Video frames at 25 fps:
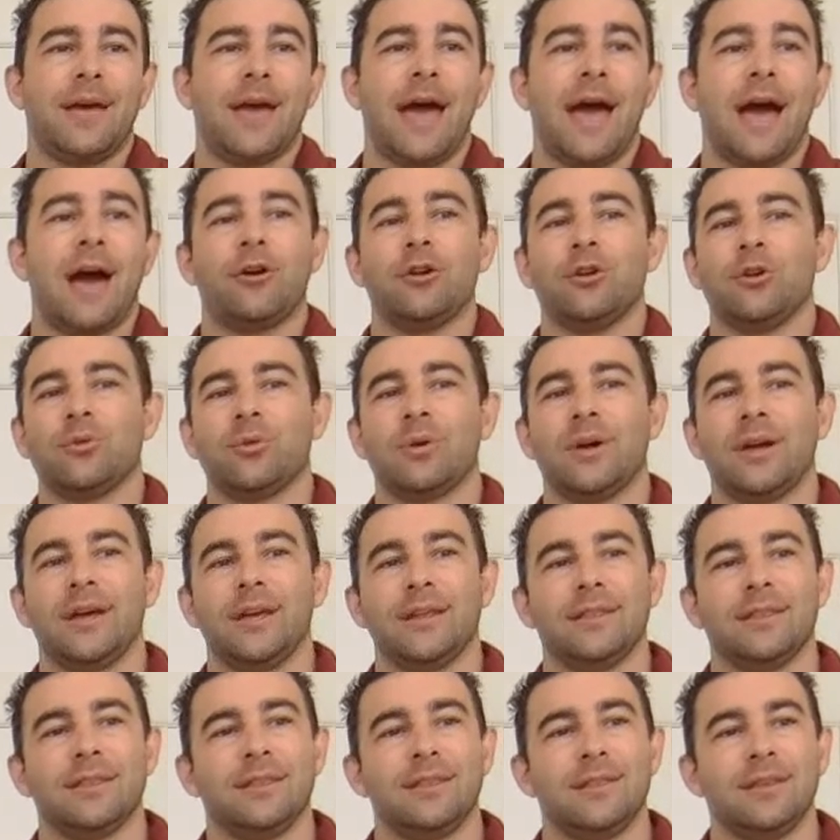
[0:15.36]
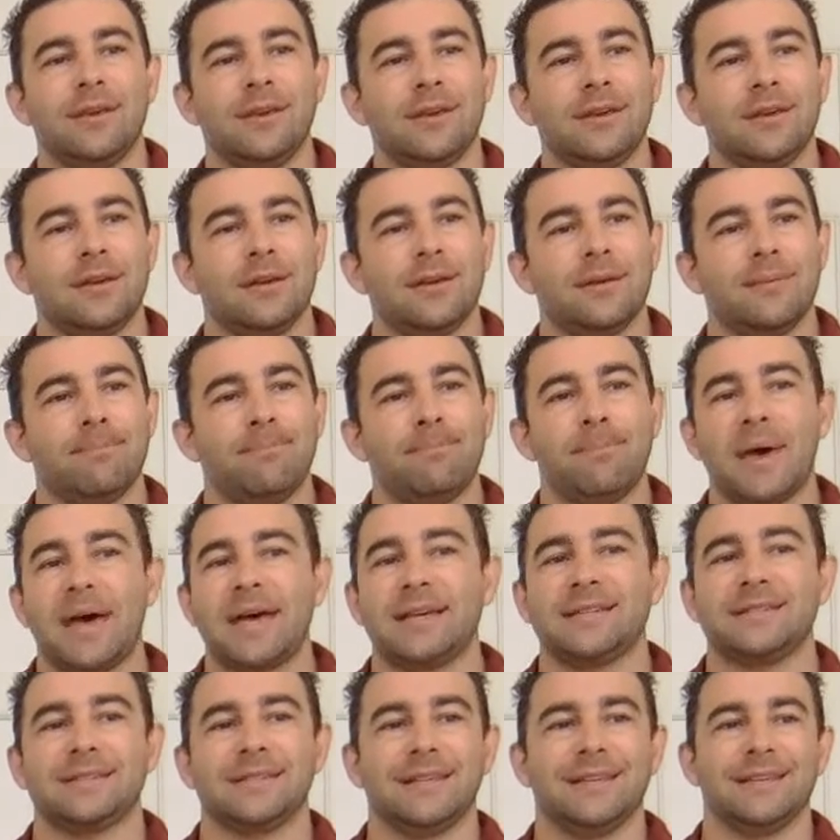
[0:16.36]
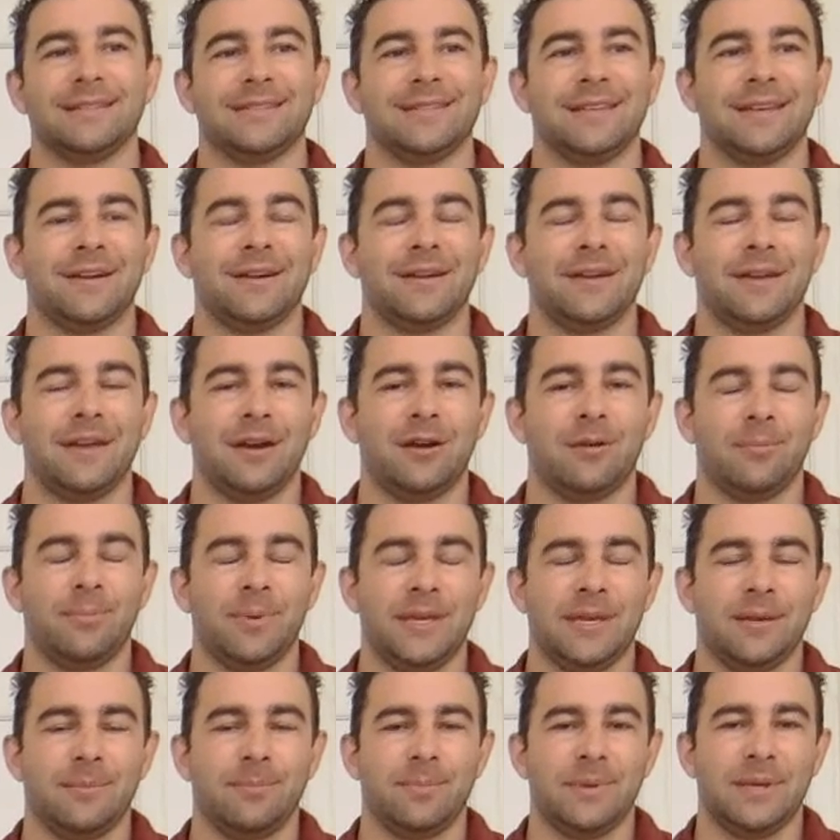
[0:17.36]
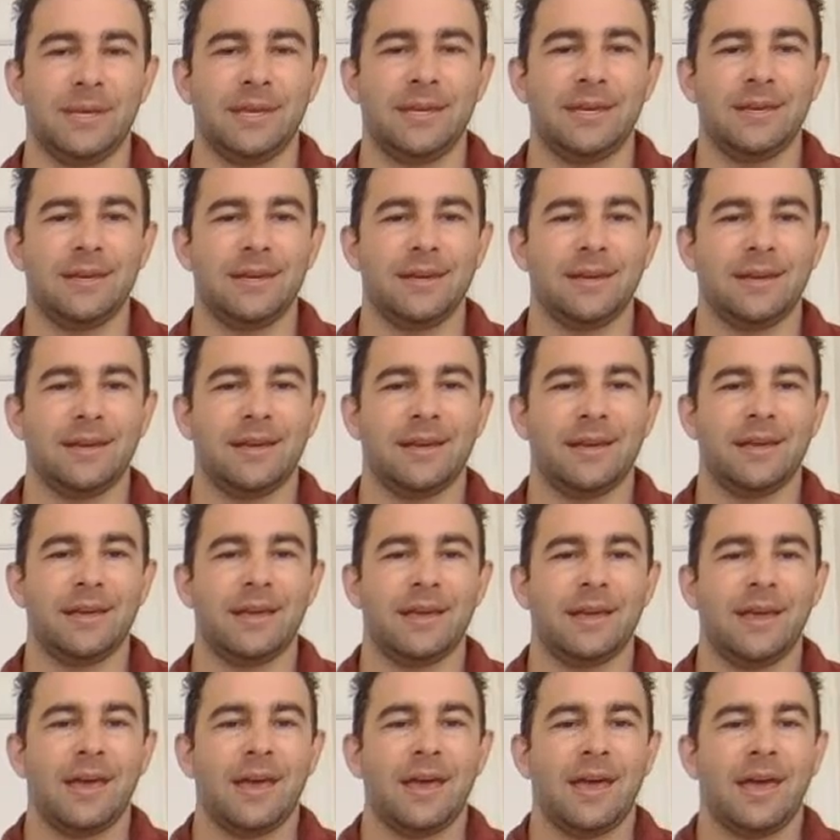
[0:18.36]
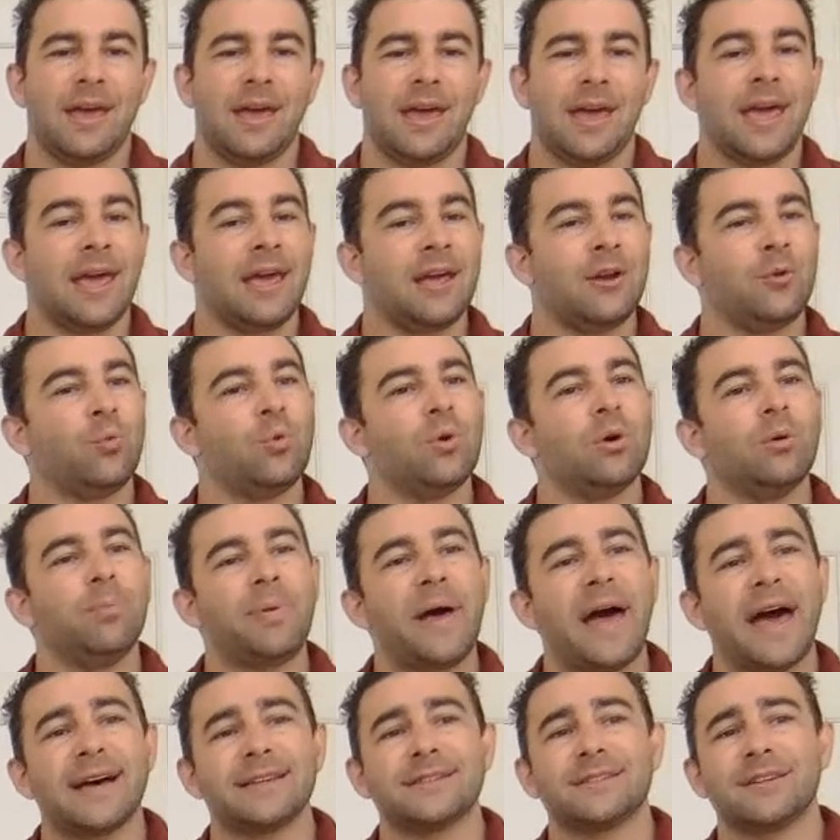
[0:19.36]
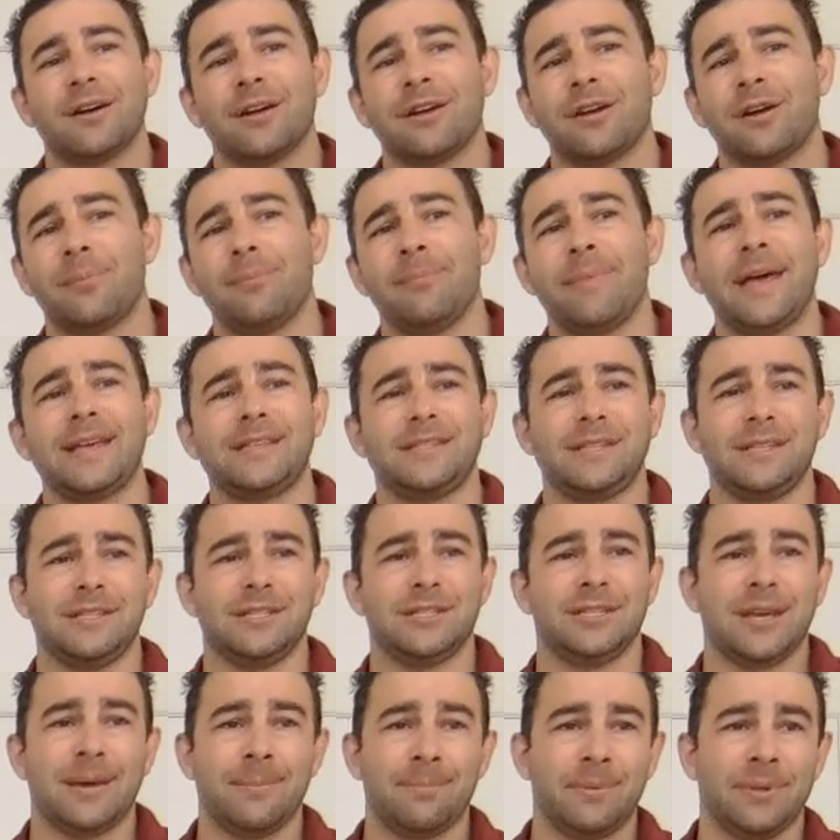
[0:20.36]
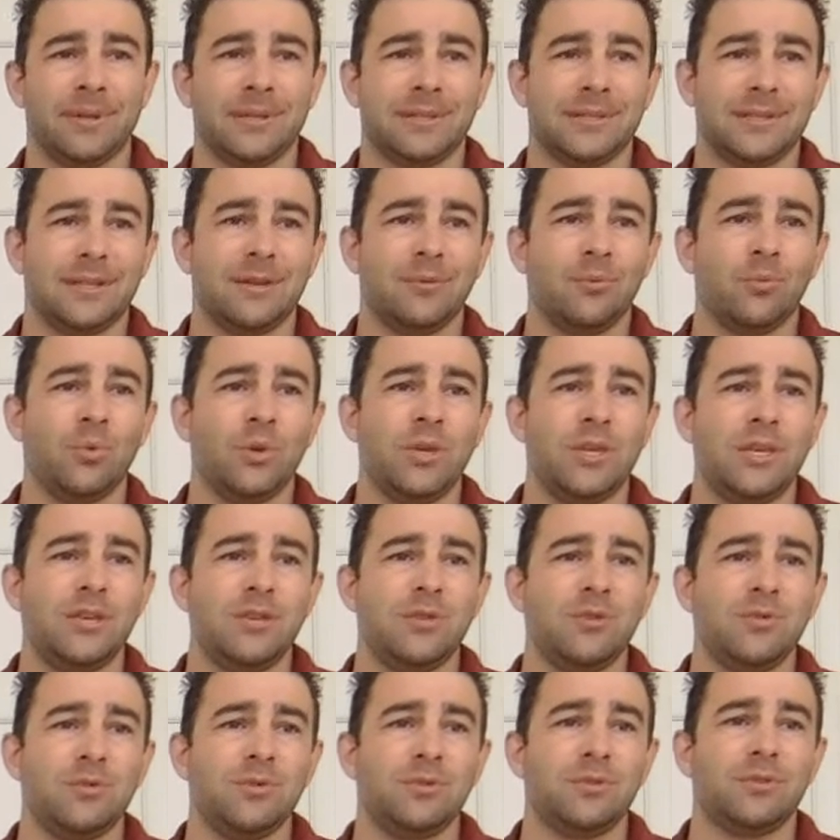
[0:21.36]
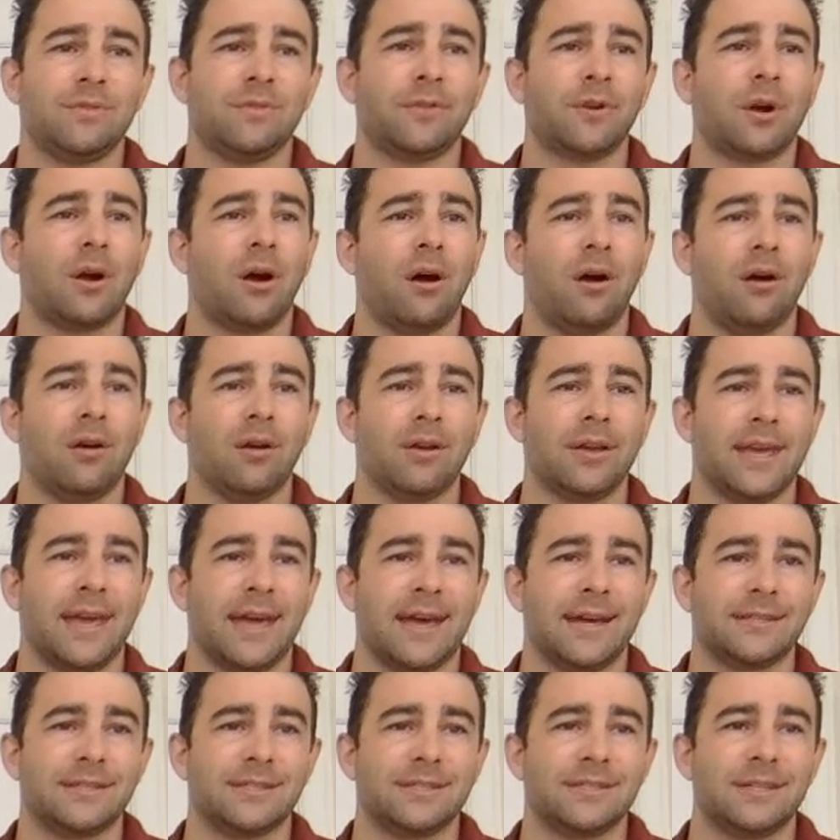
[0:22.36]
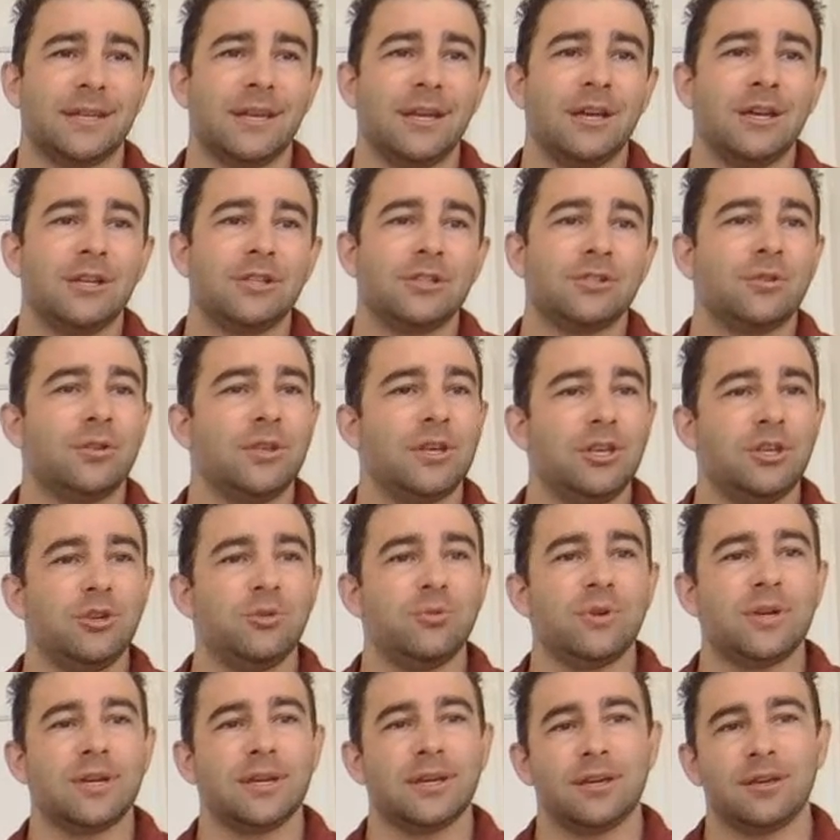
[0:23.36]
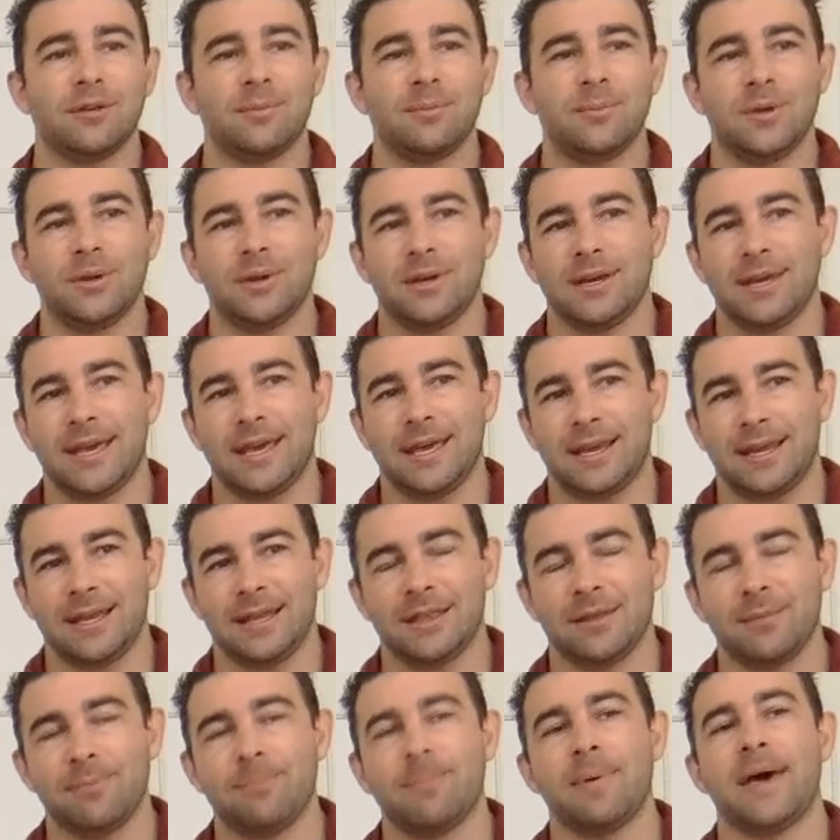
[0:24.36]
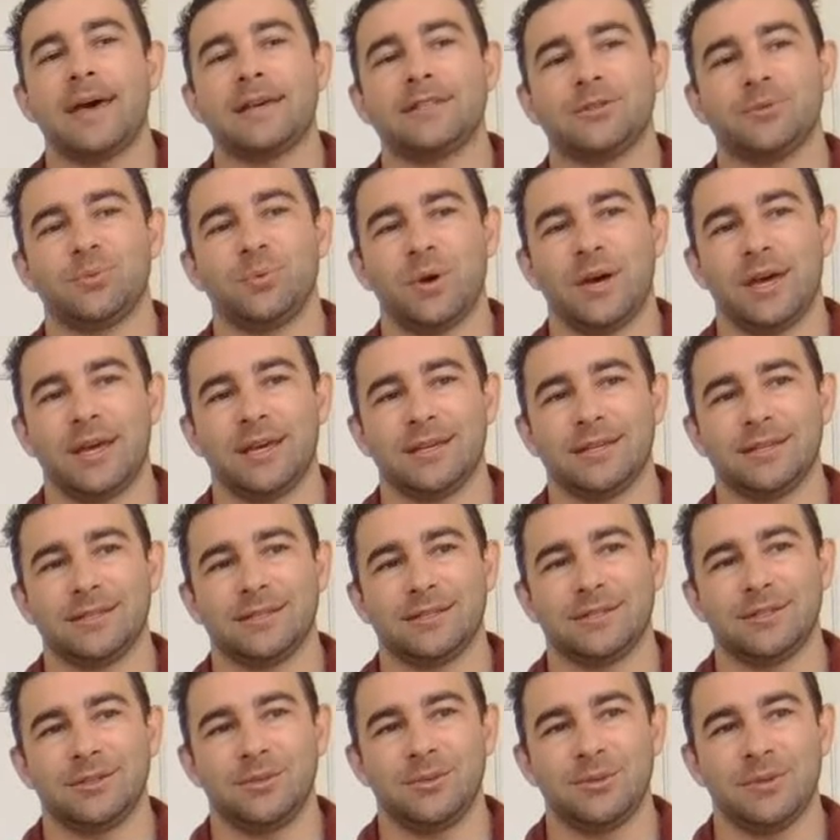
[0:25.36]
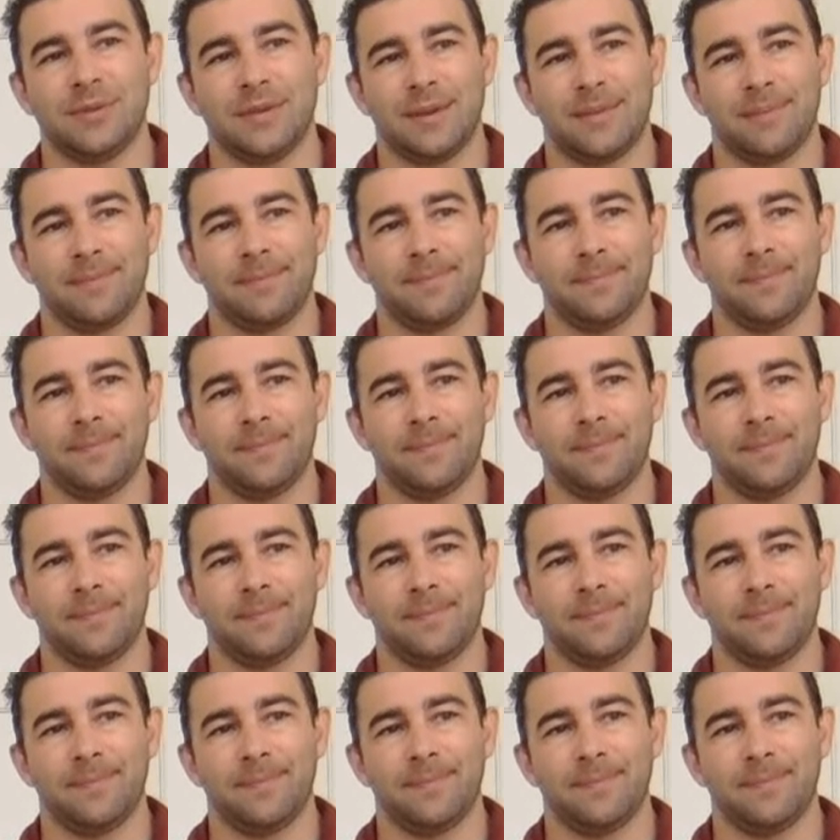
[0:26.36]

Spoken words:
how to create the best listing on Airbnb, and we'll pass on our message templates that we use for our guests so that you can communicate in the best ways to them.